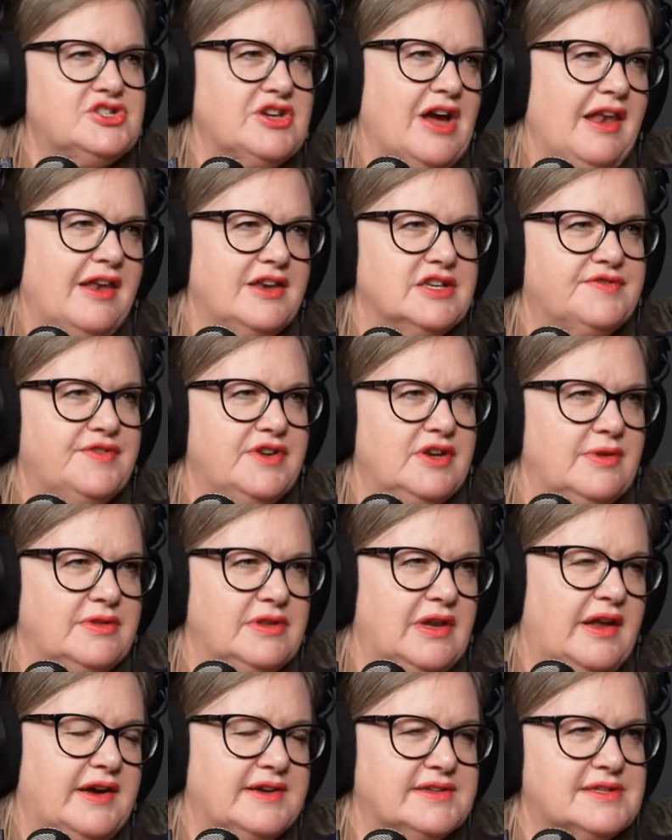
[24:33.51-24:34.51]
challenge for you
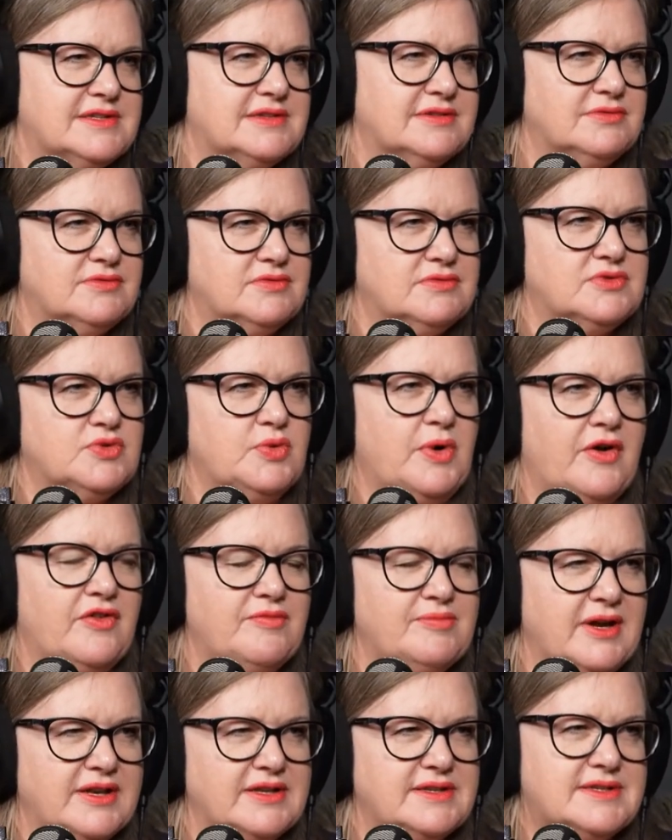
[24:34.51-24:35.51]
in the last
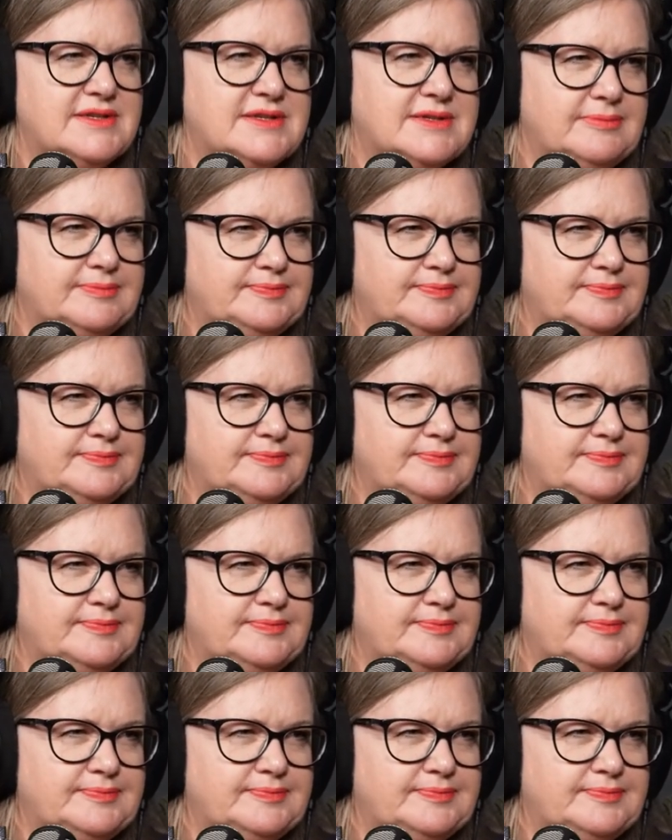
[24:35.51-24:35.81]
12 months?